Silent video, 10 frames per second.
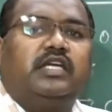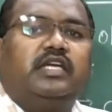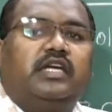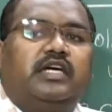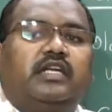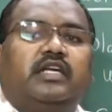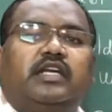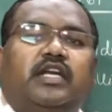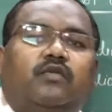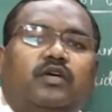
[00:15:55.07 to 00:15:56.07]
here
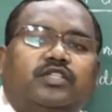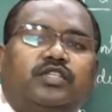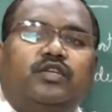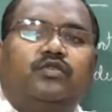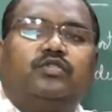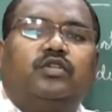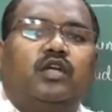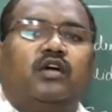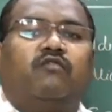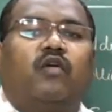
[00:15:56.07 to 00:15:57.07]
it was used
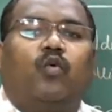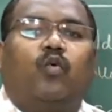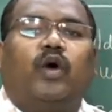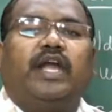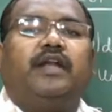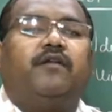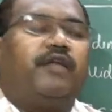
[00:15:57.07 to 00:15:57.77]
for wide